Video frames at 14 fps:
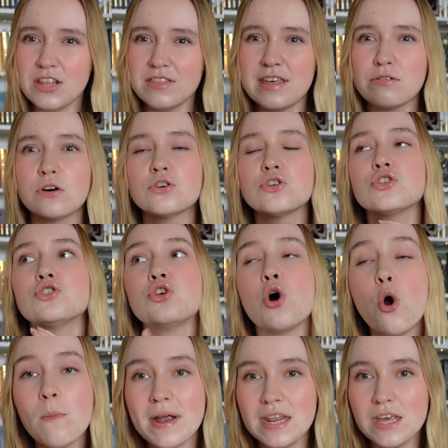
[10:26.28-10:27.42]
There are
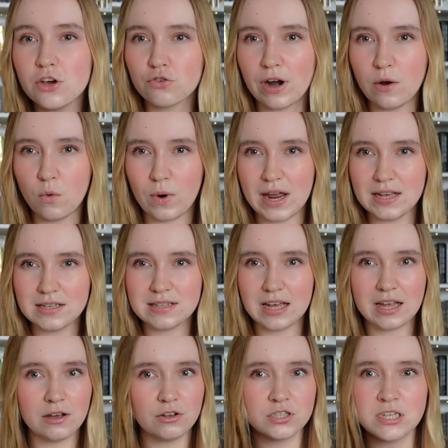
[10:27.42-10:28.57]
so many great ways,
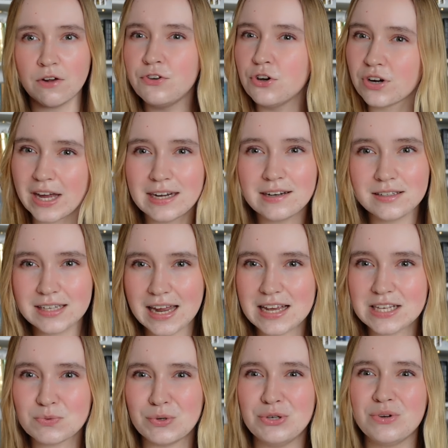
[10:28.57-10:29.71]
like Stuff Your Kindle
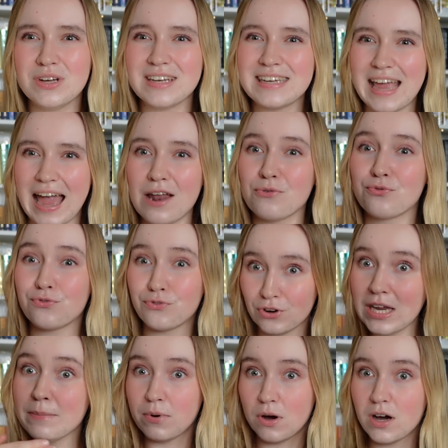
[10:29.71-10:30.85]
Days, where you can get
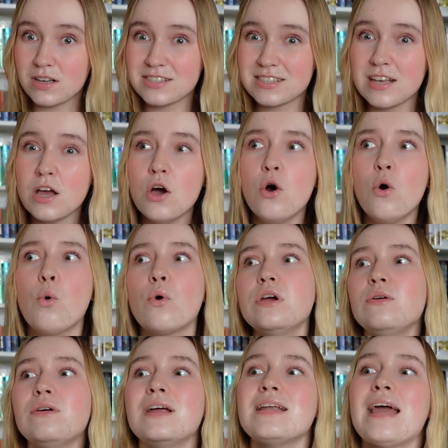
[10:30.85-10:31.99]
free books, or
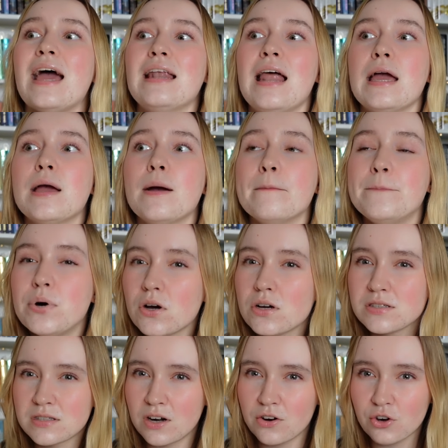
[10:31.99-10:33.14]
you can get like
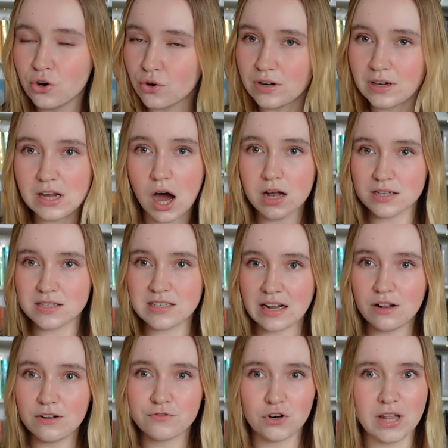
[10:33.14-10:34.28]
books that are currently on
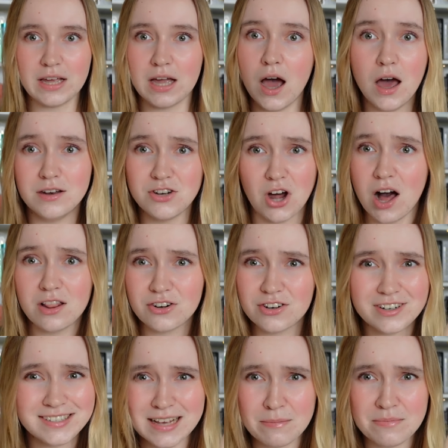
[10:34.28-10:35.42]
sale for like $1
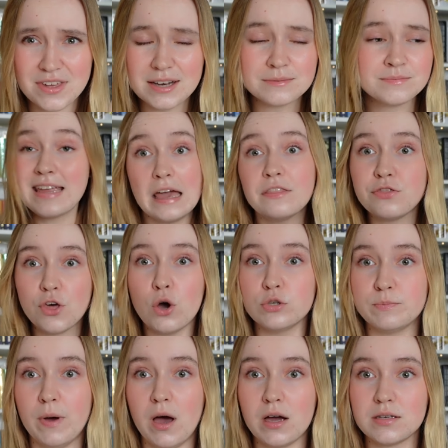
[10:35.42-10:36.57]
or something. Get those
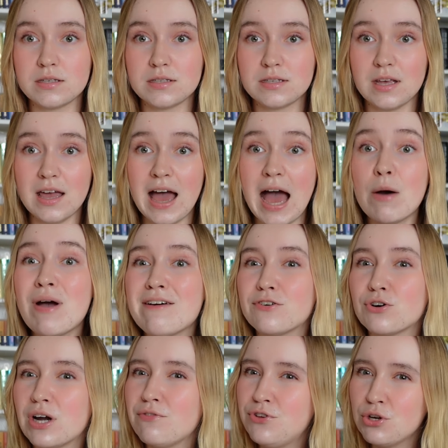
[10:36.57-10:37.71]
books.
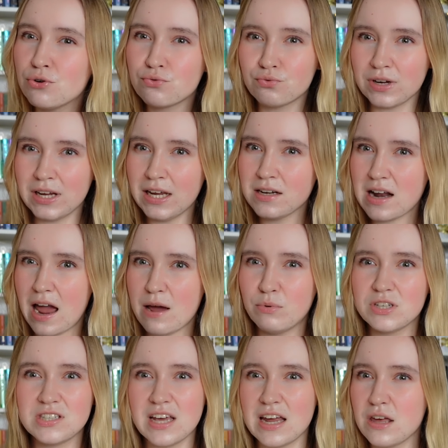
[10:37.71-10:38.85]
However, if you read, I
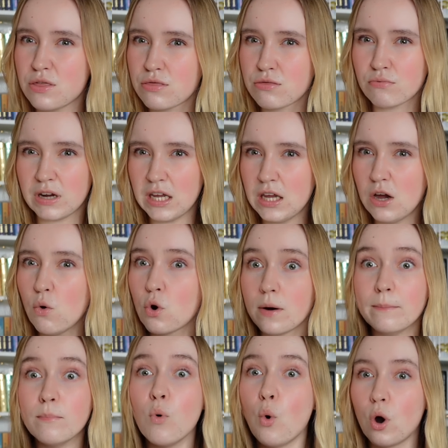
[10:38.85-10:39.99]
would say 3 or
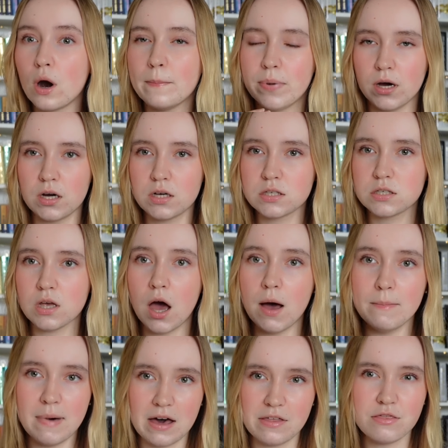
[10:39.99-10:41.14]
more books a
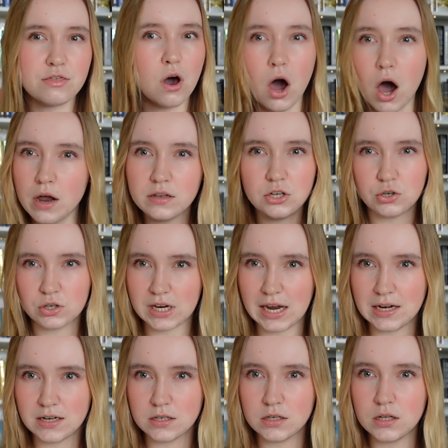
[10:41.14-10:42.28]
month on your
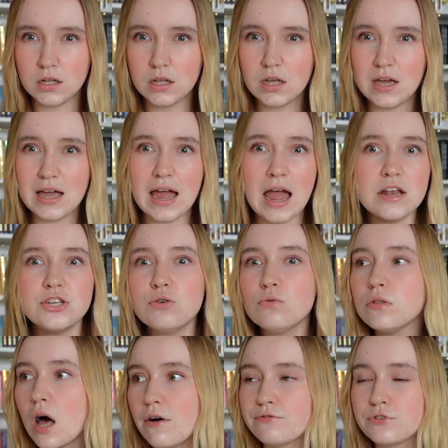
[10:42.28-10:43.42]
Kindle and you
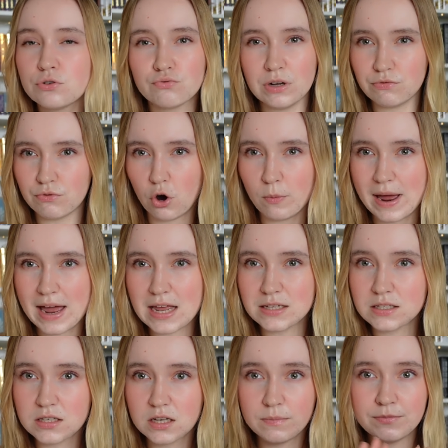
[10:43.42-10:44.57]
love to read
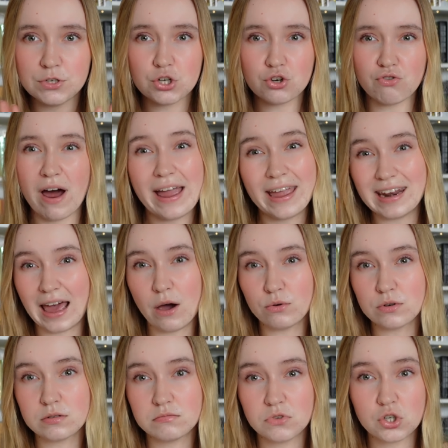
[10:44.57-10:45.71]
romance, try it
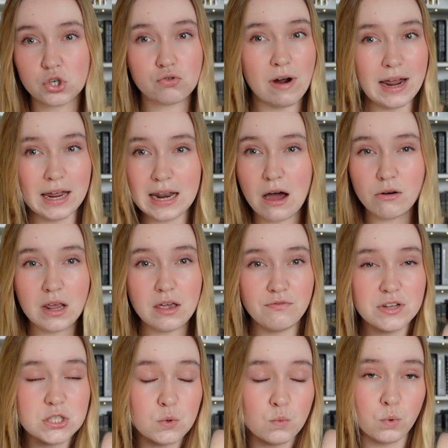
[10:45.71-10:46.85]
out. Try it out if
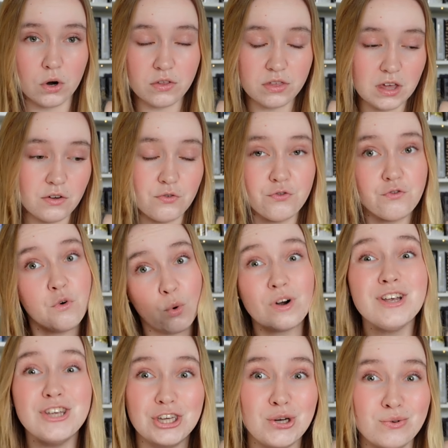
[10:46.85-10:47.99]
it's worth it for
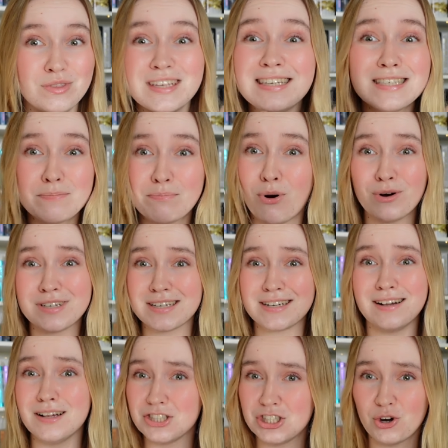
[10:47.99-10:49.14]
you. This is a
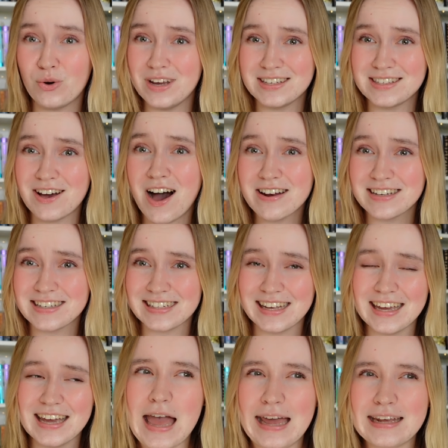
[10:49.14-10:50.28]
personal choice,
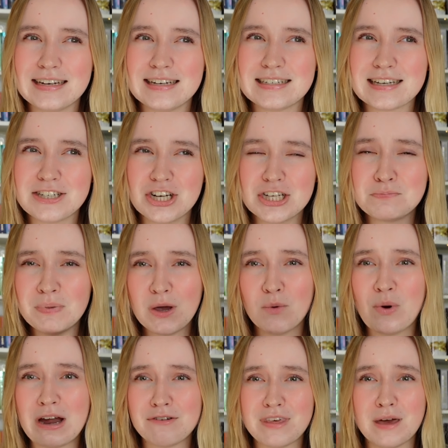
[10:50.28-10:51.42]
honestly. And just be
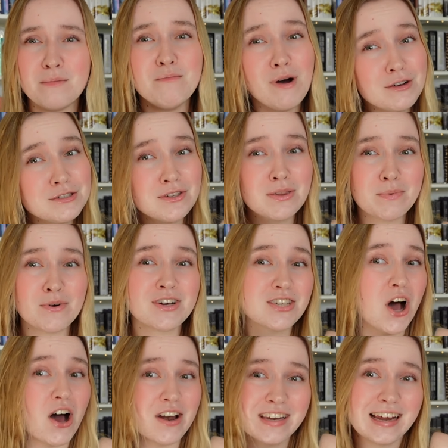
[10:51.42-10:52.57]
aware that most of the books
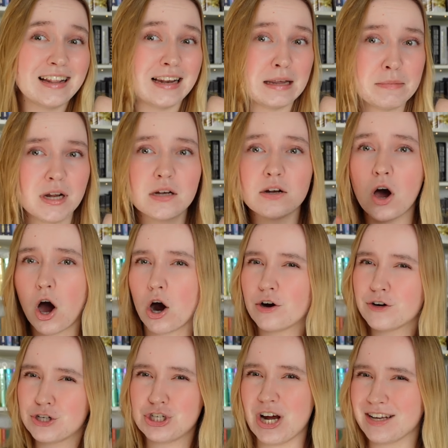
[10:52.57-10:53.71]
on Kindle Unlimited are
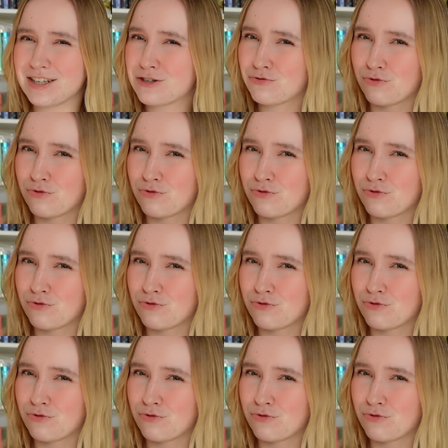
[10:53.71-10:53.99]
just